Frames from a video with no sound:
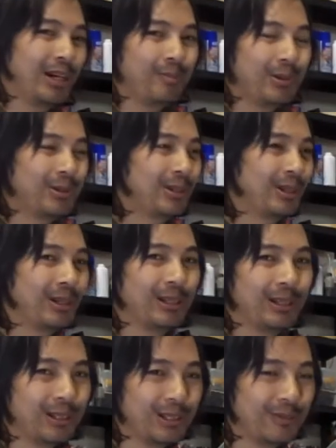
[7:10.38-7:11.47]
copper's uh,
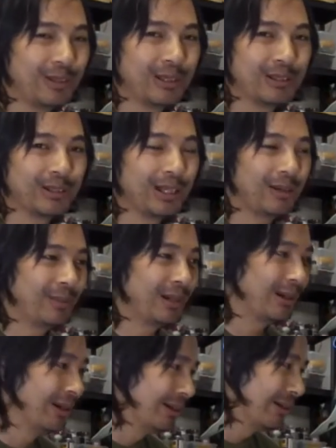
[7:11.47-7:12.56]
conductivity is a lot
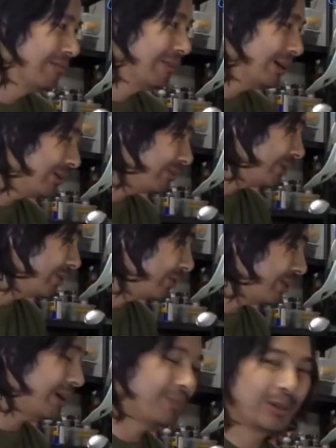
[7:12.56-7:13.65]
better. Why don't we use
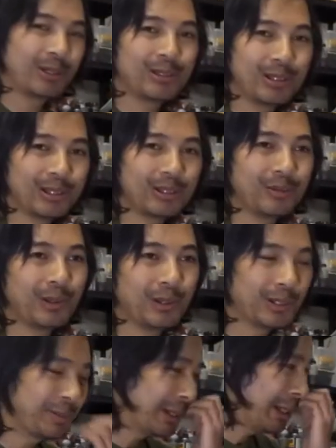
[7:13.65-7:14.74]
copper heat sinks? Well,
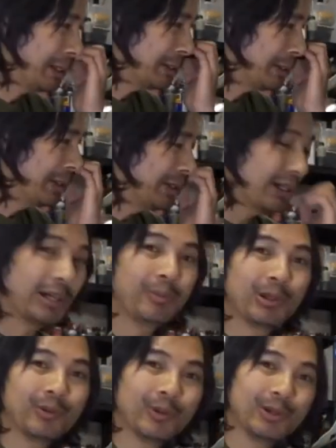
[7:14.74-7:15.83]
it's because copper
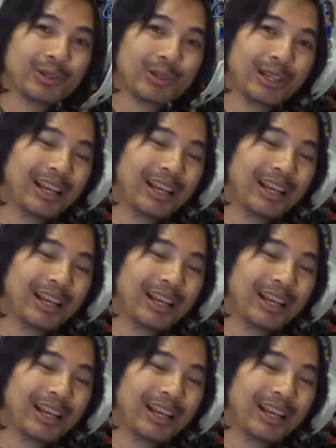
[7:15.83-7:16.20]
corrodes.